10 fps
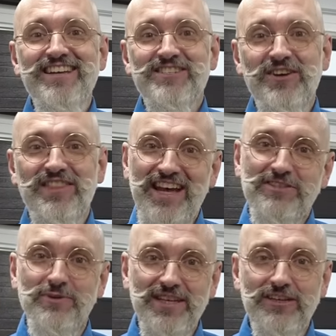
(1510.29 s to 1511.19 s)
So
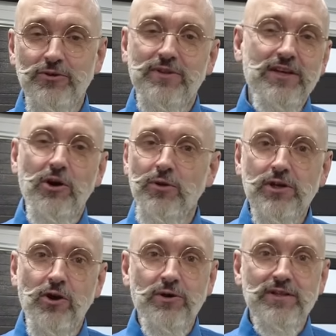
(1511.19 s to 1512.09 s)
that's what they do. They know the
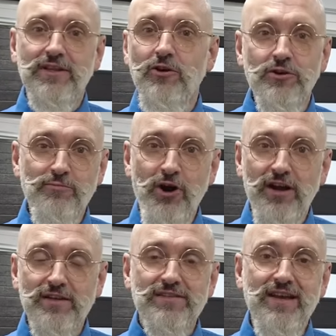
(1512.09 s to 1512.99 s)
coding, they know the
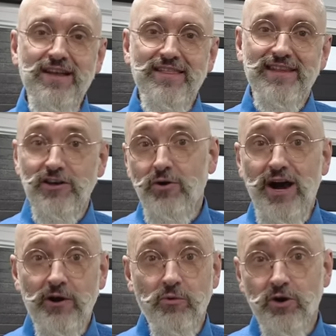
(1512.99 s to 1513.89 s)
products, they know
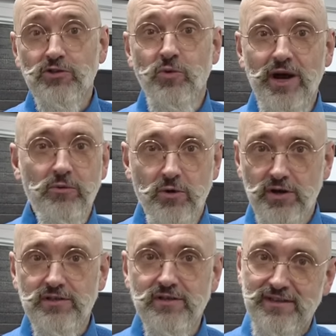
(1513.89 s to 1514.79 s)
how it works, why it
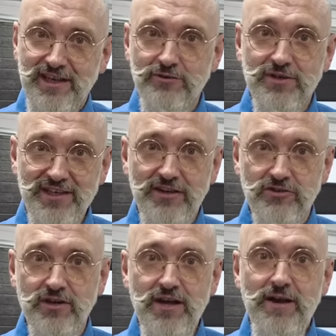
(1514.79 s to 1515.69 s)
works, et cetera, et
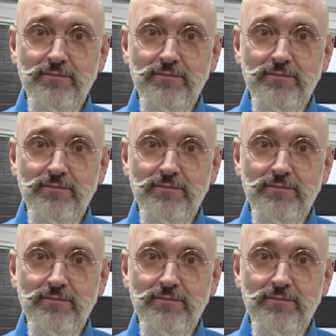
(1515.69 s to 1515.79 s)
cetera.